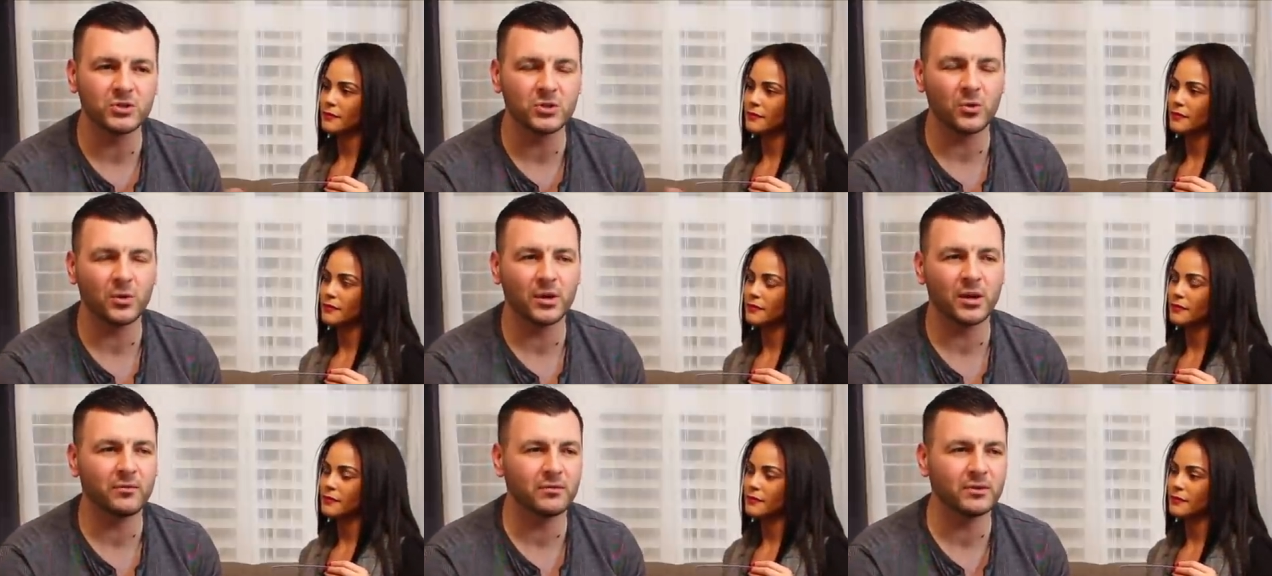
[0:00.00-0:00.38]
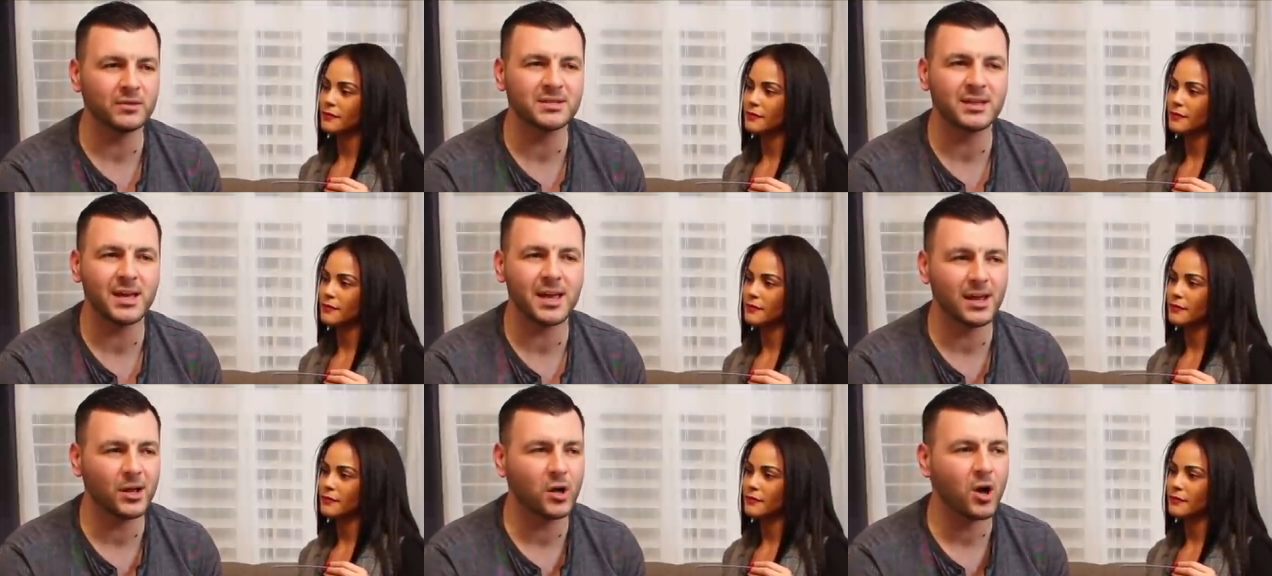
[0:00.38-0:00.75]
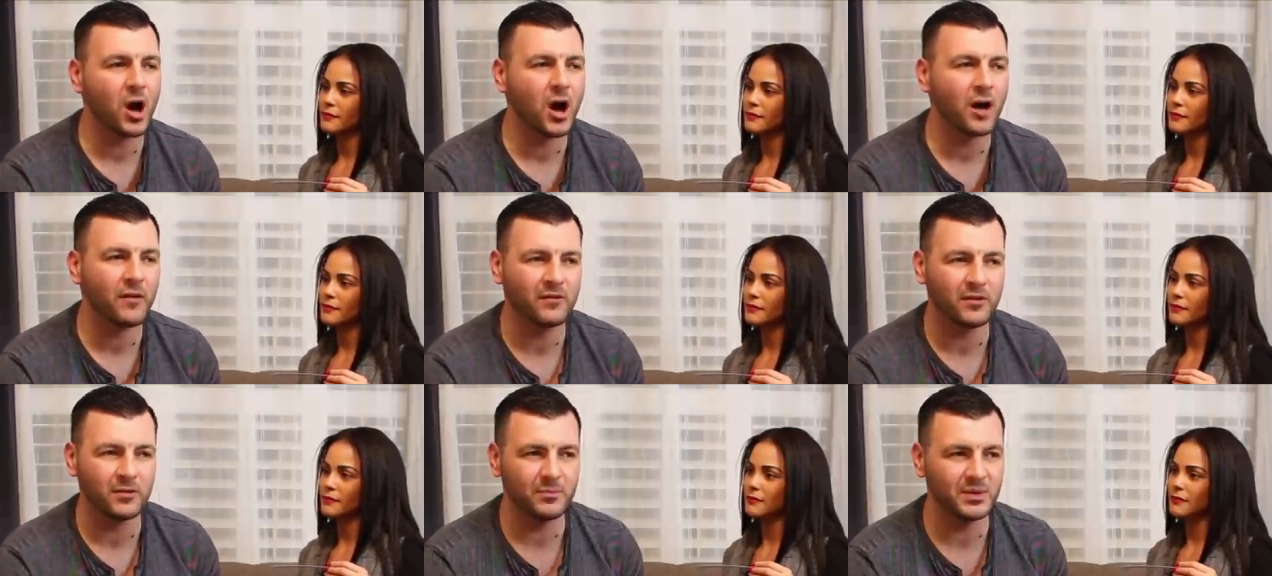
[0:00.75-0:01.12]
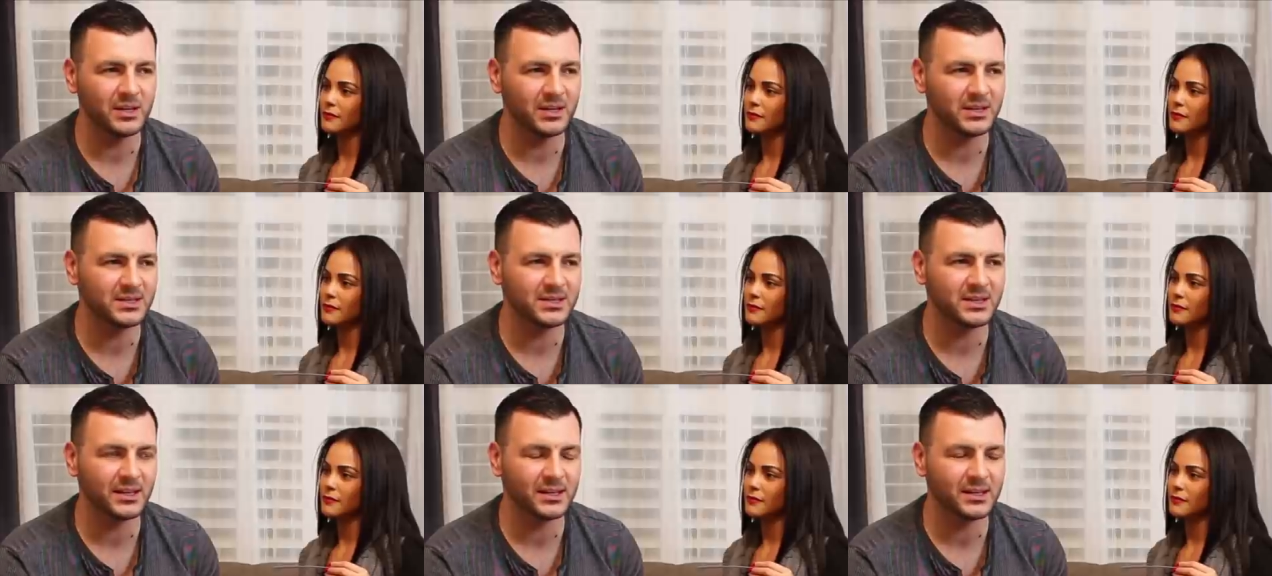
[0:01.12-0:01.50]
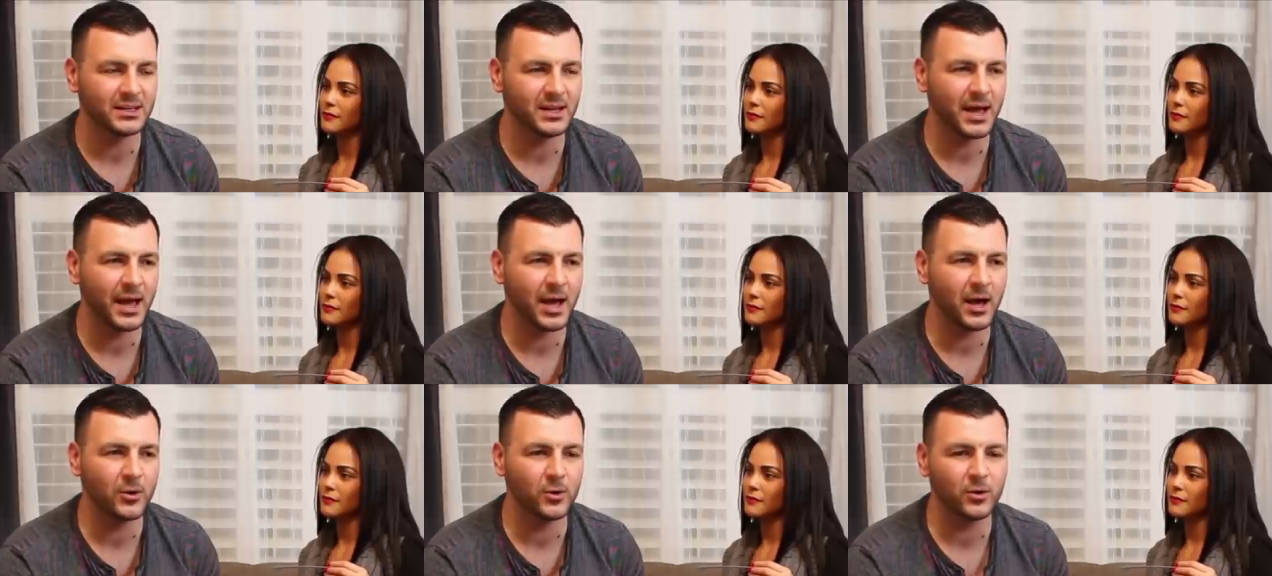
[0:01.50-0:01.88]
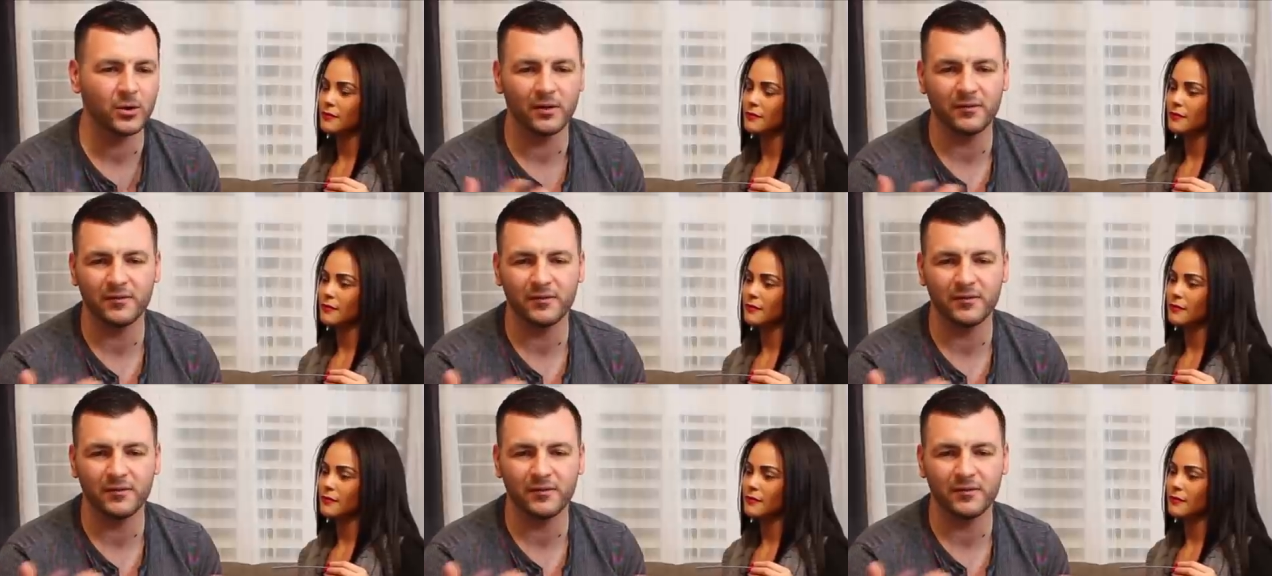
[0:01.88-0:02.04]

Speaker 1: Don't ever take coffee beans at the counter.